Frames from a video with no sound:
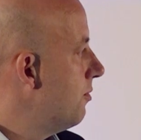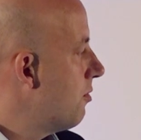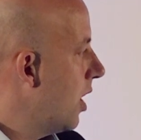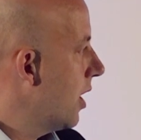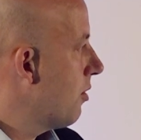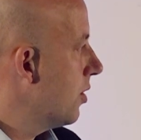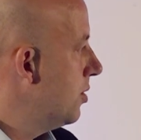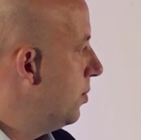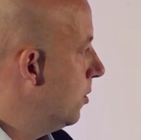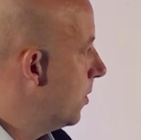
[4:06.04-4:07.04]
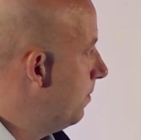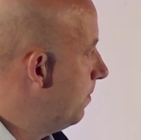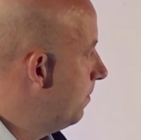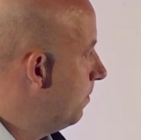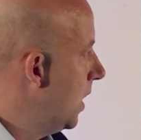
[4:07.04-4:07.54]
right across the board.
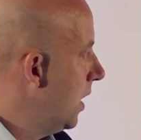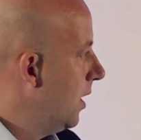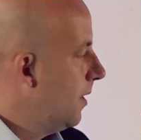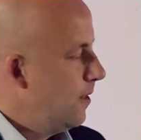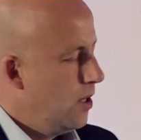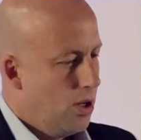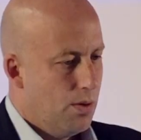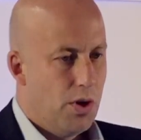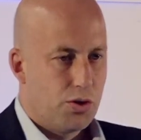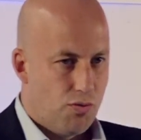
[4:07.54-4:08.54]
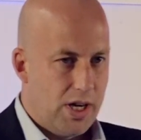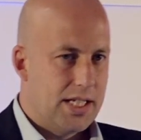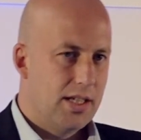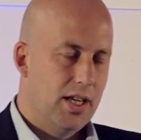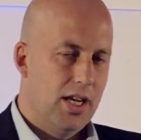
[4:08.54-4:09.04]
Most
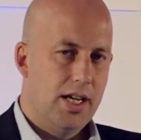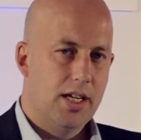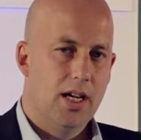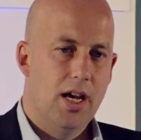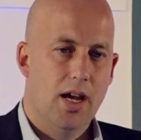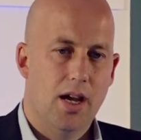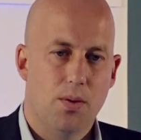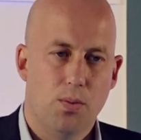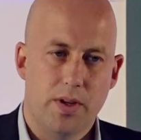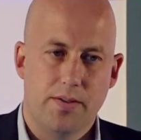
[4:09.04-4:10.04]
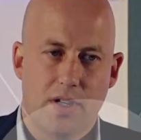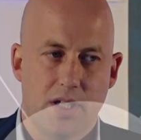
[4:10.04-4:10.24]
recently, we've